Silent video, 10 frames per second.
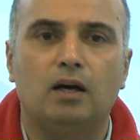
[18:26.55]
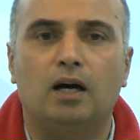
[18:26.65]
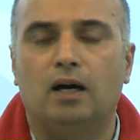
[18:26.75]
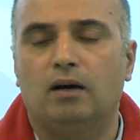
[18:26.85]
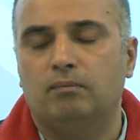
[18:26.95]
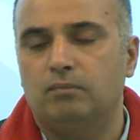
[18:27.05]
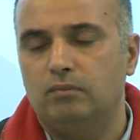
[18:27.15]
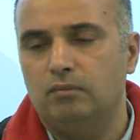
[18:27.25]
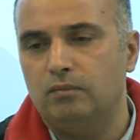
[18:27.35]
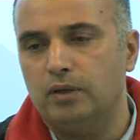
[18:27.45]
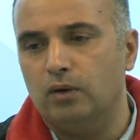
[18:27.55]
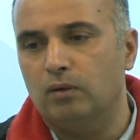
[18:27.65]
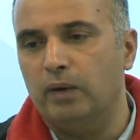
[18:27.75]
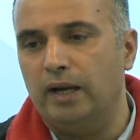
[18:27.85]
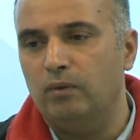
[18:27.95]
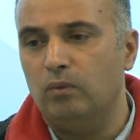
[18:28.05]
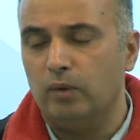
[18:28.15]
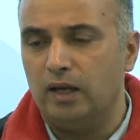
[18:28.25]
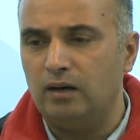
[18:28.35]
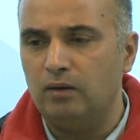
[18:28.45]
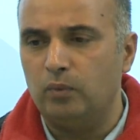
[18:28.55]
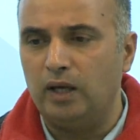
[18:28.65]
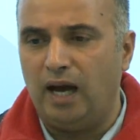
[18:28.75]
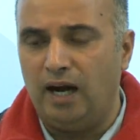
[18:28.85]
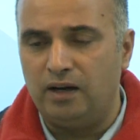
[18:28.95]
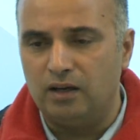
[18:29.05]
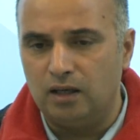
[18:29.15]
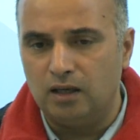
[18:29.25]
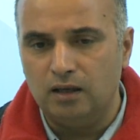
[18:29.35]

Uh, you know, when when we had the